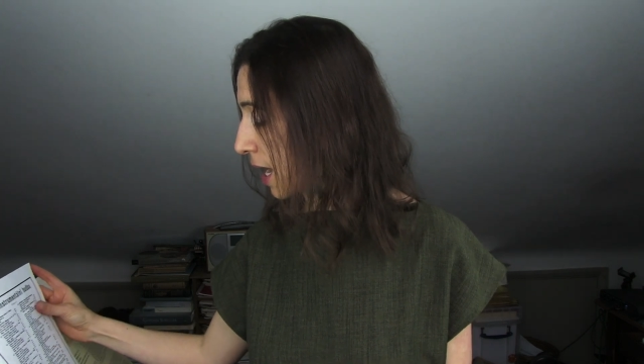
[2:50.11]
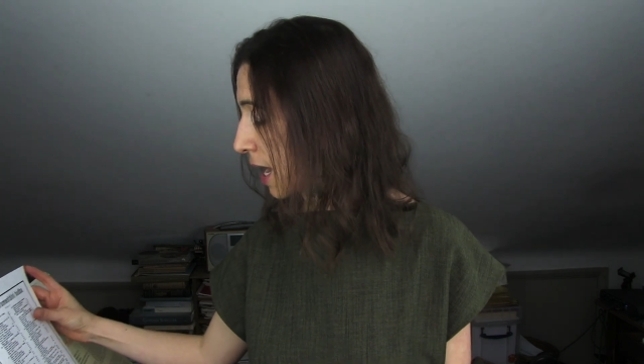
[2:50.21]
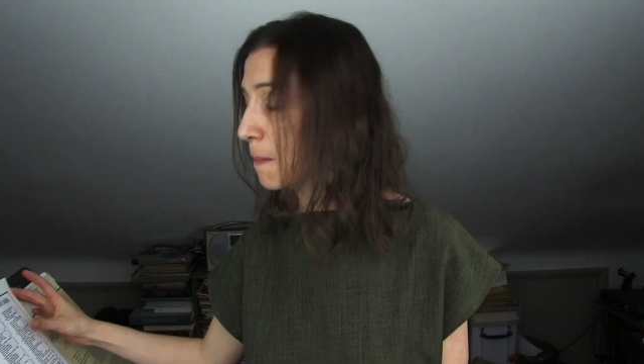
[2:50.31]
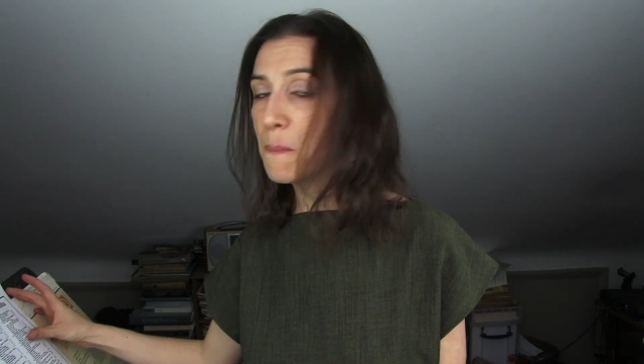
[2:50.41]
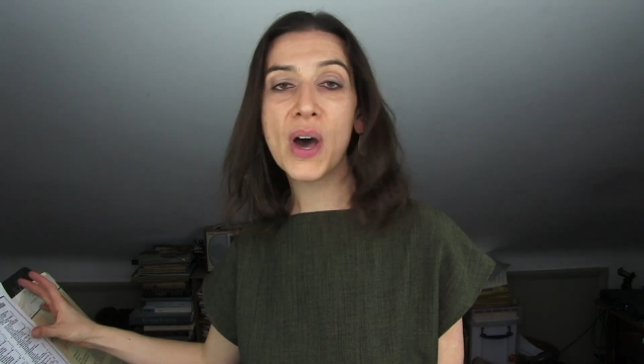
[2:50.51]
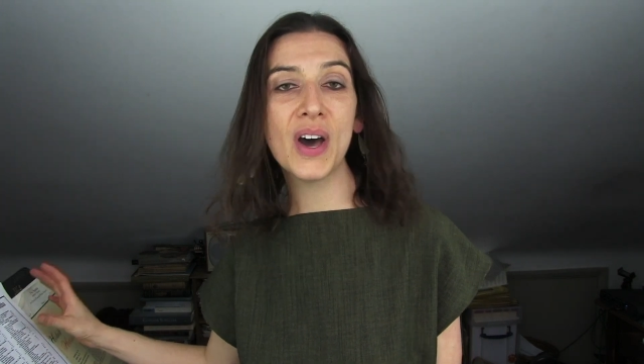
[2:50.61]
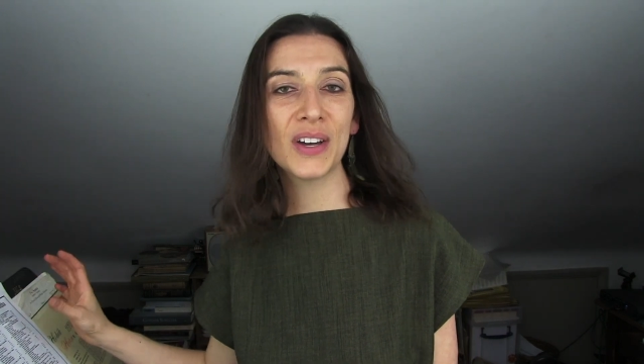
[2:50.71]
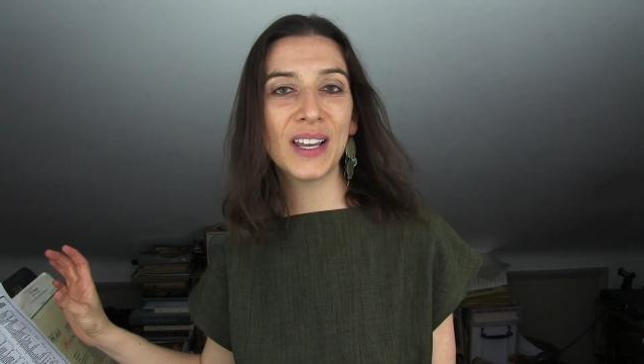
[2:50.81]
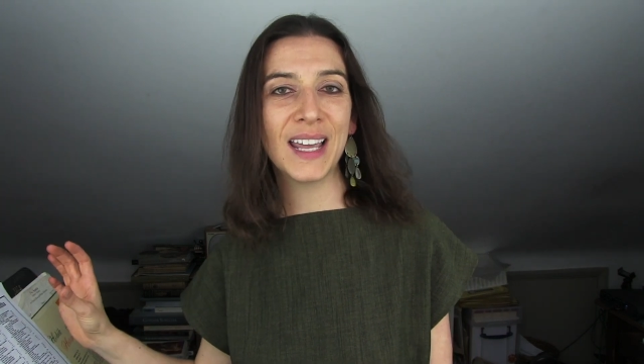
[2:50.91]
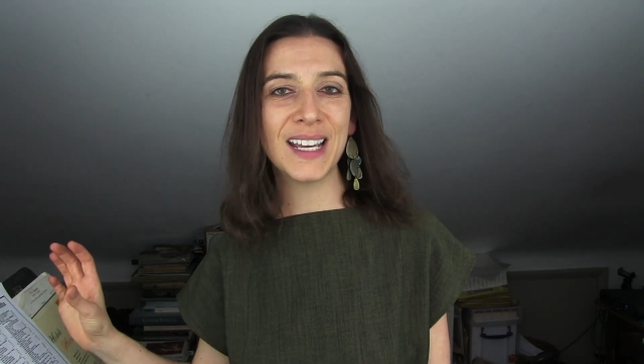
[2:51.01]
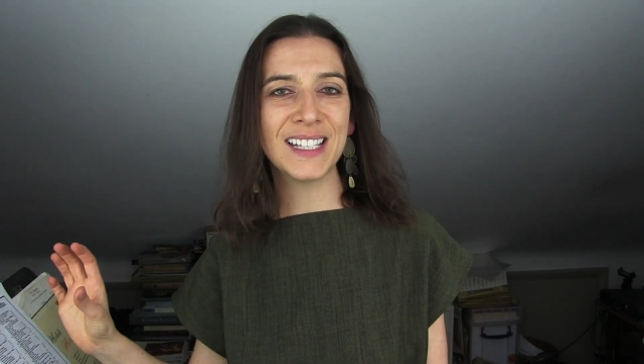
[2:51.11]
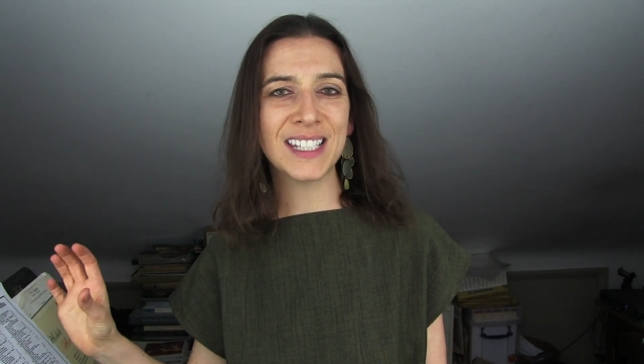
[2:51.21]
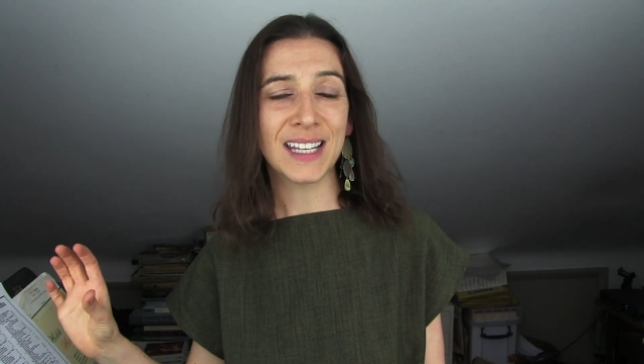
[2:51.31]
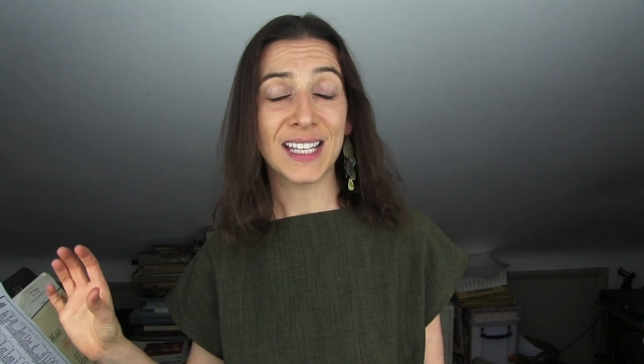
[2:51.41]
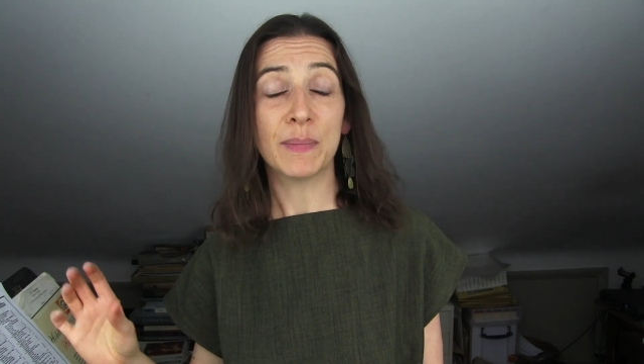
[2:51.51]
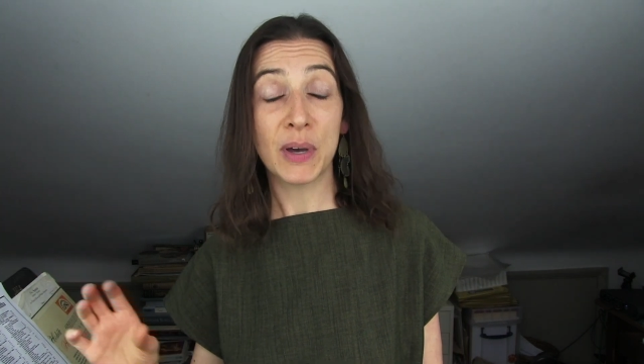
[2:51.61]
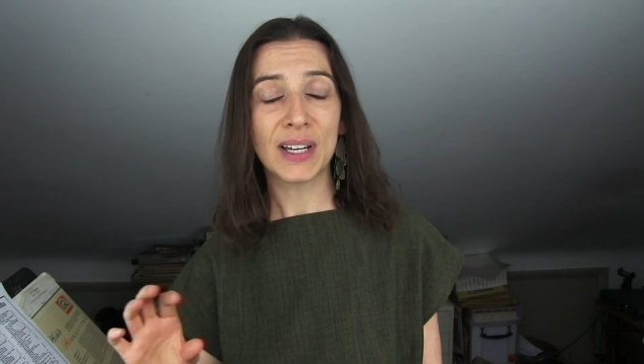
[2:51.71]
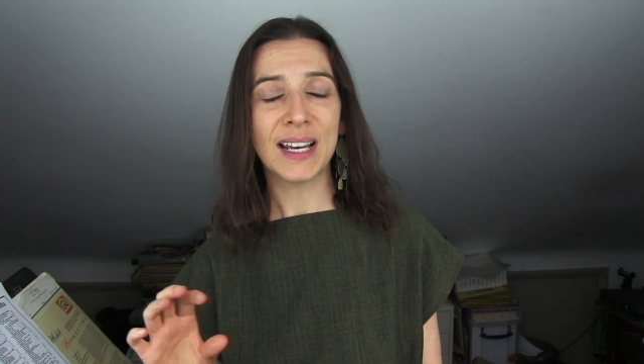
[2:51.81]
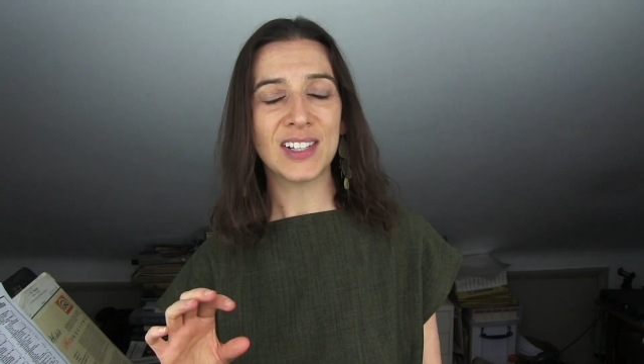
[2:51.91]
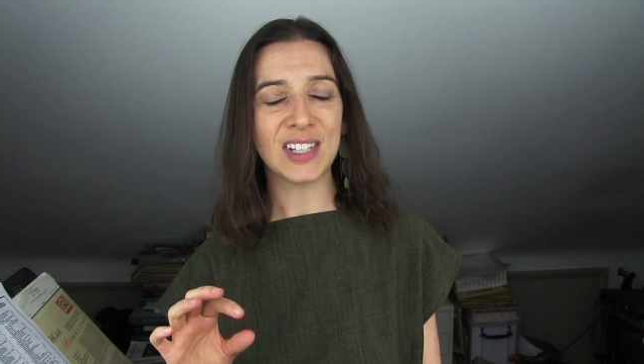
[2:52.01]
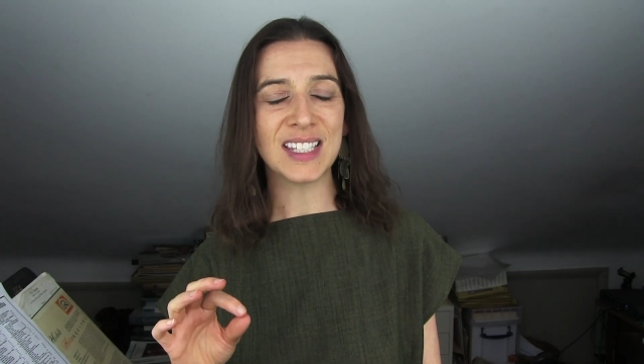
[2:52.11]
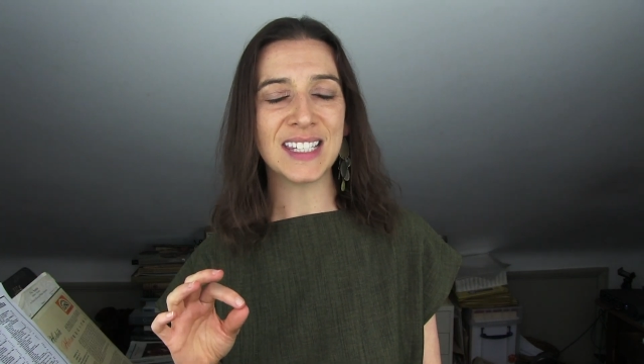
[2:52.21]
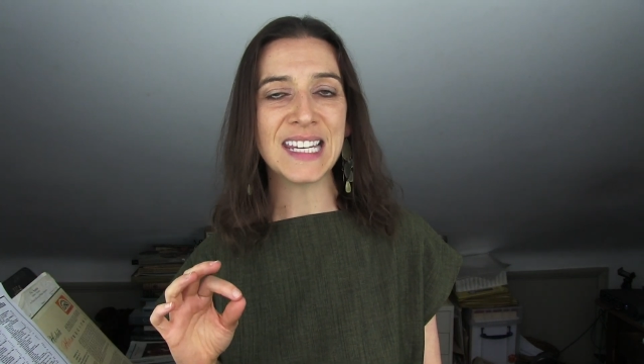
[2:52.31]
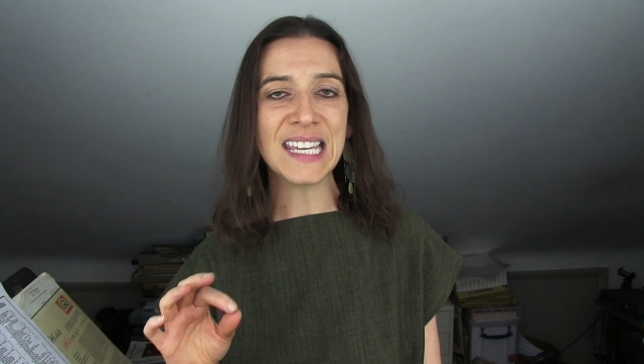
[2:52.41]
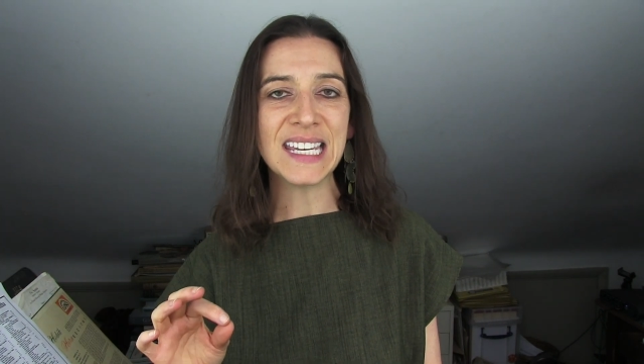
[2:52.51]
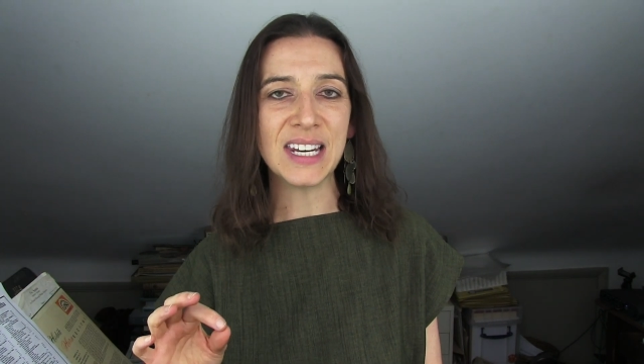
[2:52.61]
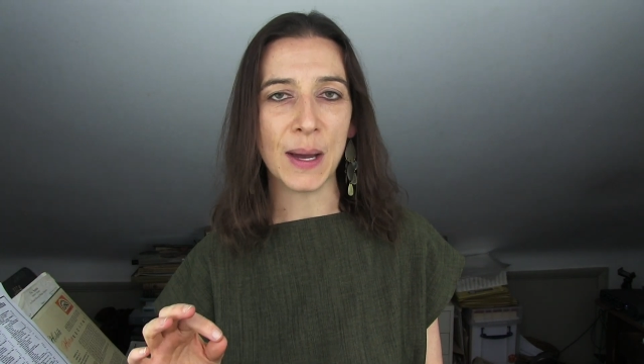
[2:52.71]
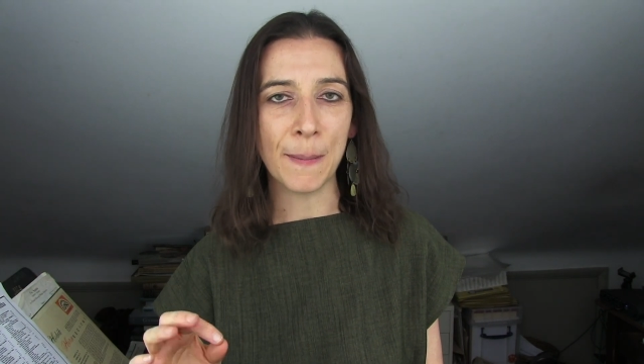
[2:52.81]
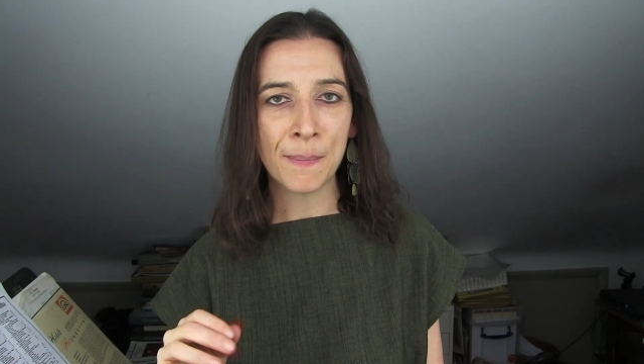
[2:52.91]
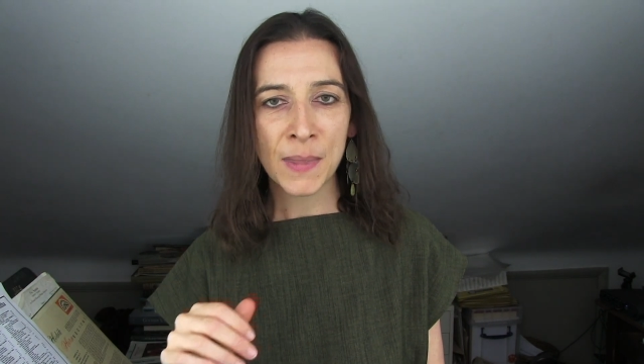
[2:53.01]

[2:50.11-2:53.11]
Pergolesi's Nina.